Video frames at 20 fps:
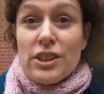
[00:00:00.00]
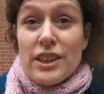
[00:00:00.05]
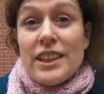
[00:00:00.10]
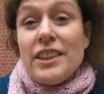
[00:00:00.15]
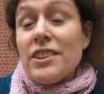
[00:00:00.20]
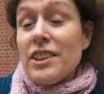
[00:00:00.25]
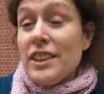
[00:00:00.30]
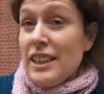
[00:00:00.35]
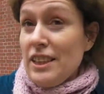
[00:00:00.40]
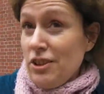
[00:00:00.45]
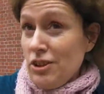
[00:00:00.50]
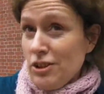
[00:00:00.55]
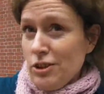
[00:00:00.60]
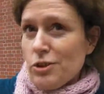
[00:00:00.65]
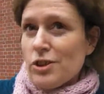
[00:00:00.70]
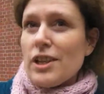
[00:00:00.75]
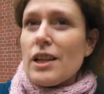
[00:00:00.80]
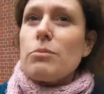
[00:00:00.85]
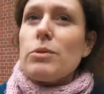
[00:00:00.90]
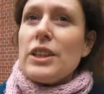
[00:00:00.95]
international
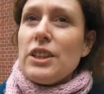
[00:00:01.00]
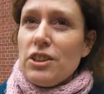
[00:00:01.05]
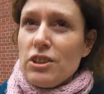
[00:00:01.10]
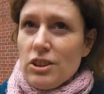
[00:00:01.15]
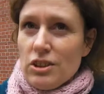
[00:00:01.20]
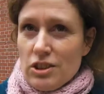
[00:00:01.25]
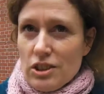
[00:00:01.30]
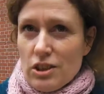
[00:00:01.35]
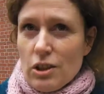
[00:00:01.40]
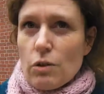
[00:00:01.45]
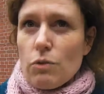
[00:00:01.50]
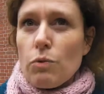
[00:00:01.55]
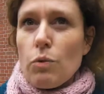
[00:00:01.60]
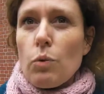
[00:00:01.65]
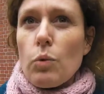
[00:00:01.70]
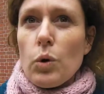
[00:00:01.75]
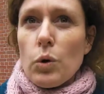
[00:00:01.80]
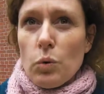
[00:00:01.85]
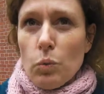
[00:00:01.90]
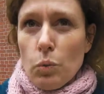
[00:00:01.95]
celebrations of
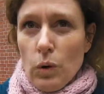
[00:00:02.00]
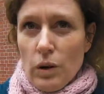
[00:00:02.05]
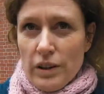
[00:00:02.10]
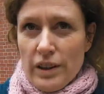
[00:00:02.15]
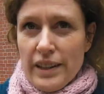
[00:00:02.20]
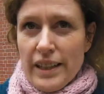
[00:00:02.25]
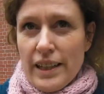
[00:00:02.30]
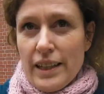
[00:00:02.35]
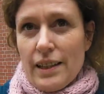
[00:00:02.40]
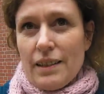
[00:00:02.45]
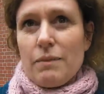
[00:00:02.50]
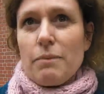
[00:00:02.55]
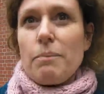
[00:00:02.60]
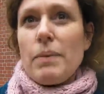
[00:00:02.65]
World Water Day,